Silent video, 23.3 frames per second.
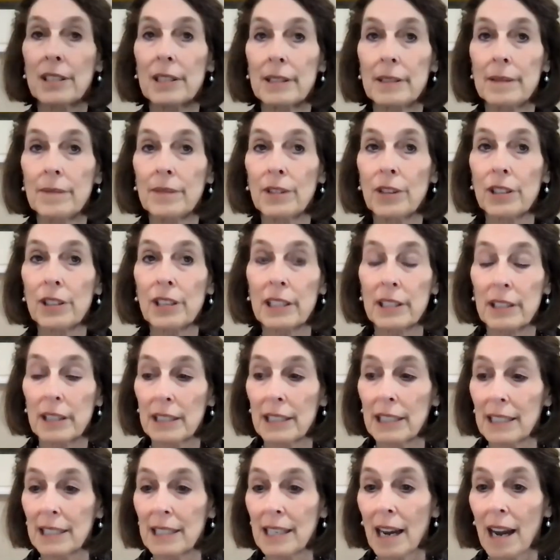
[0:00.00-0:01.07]
look at the
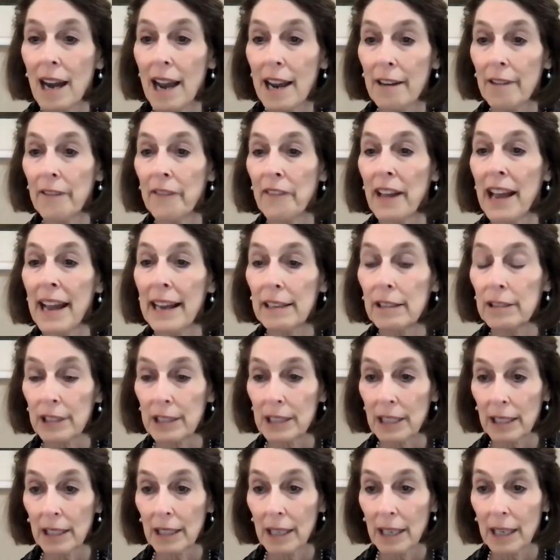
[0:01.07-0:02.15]
entire
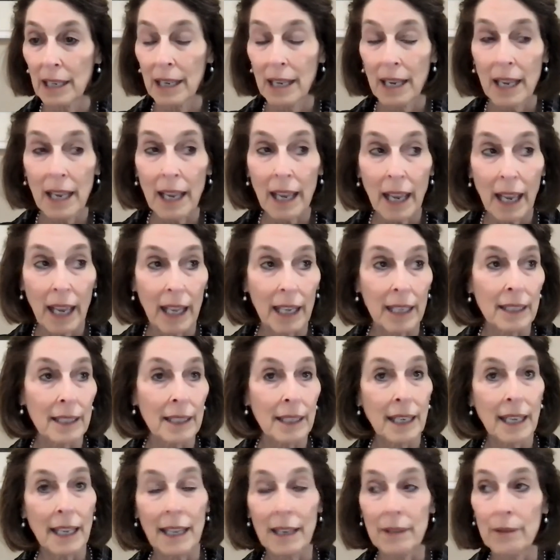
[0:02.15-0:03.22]
faculty at
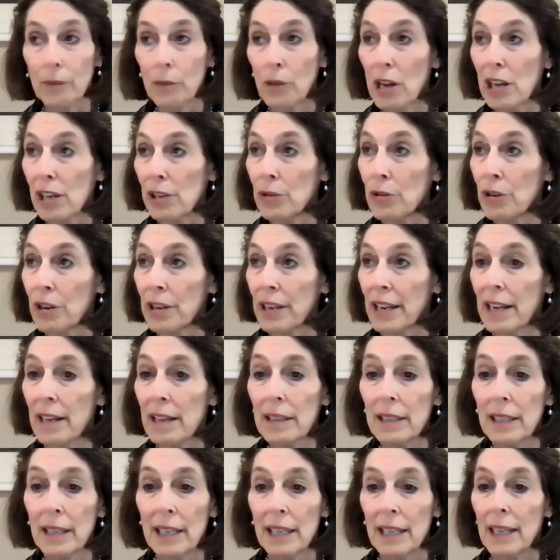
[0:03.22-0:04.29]
Weill
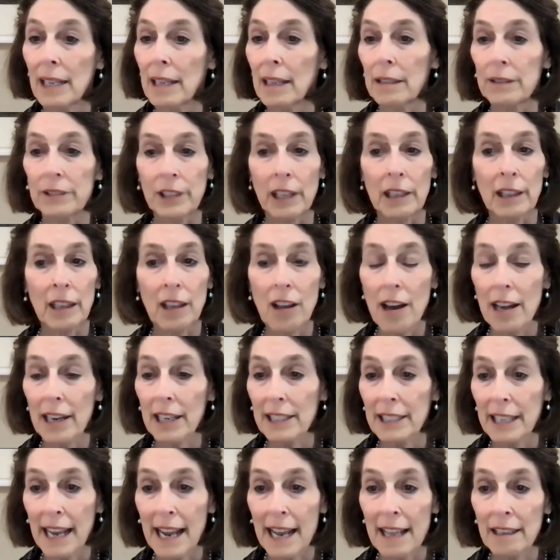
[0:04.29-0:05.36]
Cornell. There's a lot of
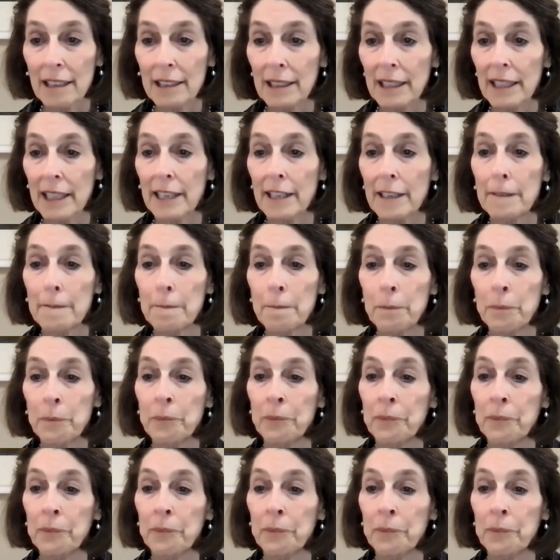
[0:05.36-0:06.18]
talent there.